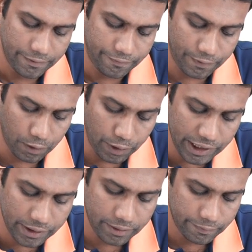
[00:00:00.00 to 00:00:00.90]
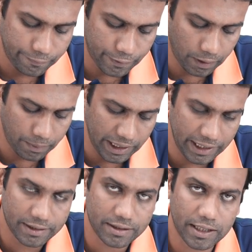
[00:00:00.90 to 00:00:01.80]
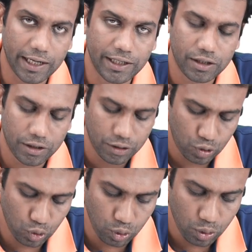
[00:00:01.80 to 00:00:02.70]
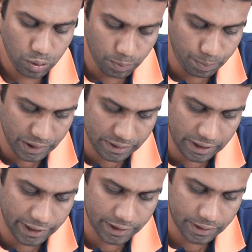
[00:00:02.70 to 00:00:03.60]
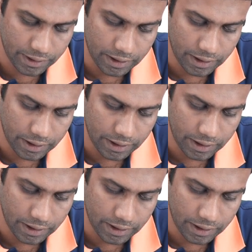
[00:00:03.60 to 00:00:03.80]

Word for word: flowing from N side to P side.